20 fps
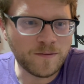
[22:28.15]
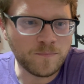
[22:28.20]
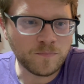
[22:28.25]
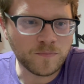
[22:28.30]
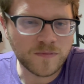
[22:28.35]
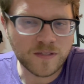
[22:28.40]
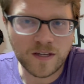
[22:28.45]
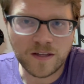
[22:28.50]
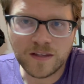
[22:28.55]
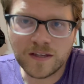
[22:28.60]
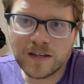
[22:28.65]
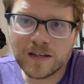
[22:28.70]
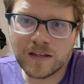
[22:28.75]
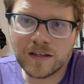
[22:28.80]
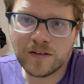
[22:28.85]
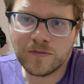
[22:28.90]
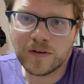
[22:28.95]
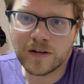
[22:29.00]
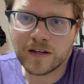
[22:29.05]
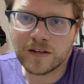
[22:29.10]
So I think
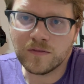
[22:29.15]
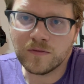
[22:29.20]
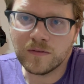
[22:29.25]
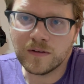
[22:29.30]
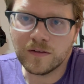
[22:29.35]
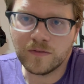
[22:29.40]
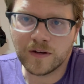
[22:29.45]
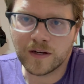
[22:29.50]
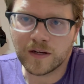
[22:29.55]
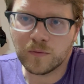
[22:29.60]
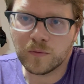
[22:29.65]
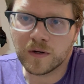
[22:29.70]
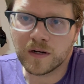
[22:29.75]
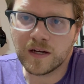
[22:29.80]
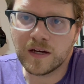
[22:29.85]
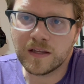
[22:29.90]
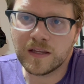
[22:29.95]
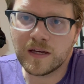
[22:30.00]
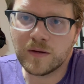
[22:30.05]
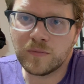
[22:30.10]
if I can work
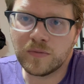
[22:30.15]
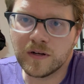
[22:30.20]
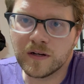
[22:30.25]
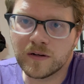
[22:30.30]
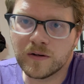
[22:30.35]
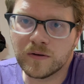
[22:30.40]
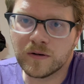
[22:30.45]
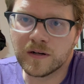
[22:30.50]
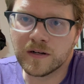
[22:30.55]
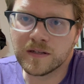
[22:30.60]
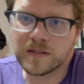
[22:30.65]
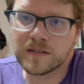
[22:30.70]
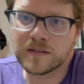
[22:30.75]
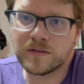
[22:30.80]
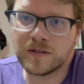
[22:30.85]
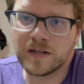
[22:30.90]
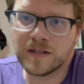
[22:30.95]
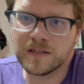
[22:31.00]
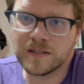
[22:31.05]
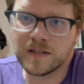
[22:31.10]
out that pre-chorus
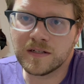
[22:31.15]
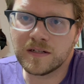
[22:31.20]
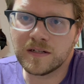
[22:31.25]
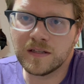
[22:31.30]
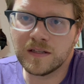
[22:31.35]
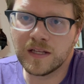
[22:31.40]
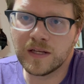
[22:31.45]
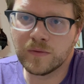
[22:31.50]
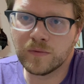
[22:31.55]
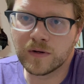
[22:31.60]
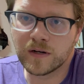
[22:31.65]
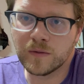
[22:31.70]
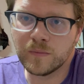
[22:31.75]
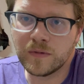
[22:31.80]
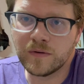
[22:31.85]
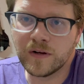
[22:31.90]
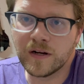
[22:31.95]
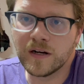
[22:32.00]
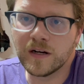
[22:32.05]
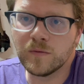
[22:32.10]
transition, then we're going to
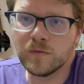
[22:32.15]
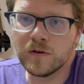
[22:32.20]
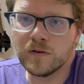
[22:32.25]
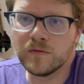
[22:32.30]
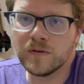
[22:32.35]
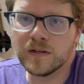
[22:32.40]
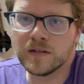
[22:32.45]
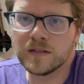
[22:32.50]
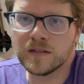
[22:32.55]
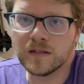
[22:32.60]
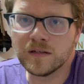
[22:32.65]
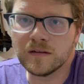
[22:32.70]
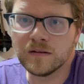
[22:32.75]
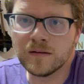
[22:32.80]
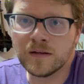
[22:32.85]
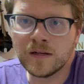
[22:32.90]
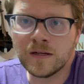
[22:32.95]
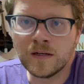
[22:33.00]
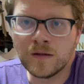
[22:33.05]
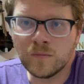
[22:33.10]
be ready to move into
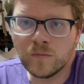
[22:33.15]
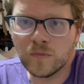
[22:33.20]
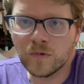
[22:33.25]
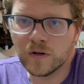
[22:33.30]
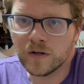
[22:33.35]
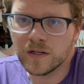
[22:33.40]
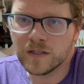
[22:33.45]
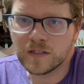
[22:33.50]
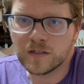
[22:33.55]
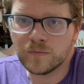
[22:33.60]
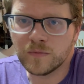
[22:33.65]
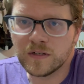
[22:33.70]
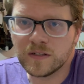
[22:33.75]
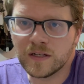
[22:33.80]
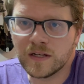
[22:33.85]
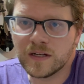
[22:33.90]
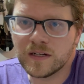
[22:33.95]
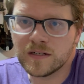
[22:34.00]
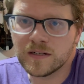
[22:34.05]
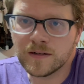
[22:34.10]
more
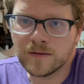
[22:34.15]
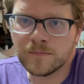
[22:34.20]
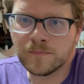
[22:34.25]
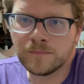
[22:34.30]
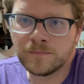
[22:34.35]
instrumentation.